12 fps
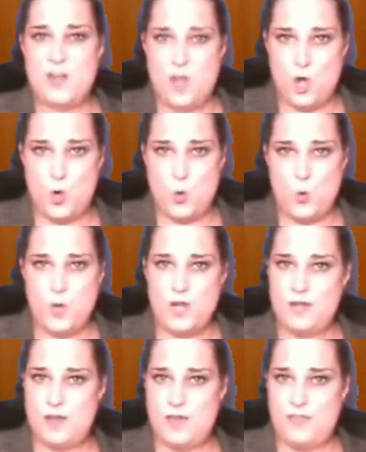
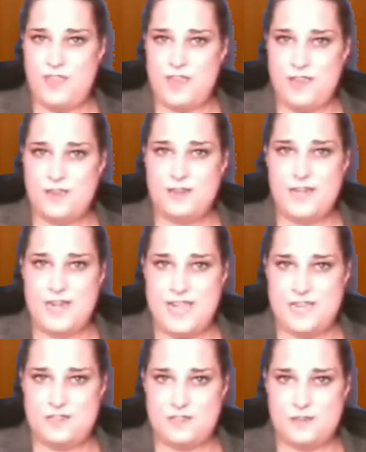Know-Nothing
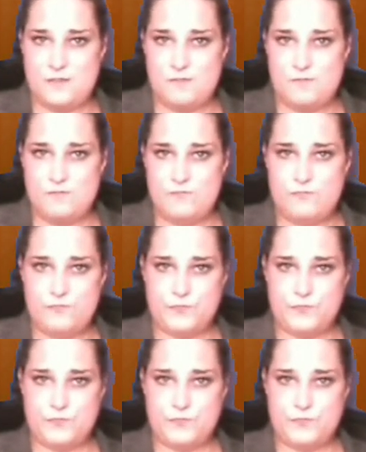Nation.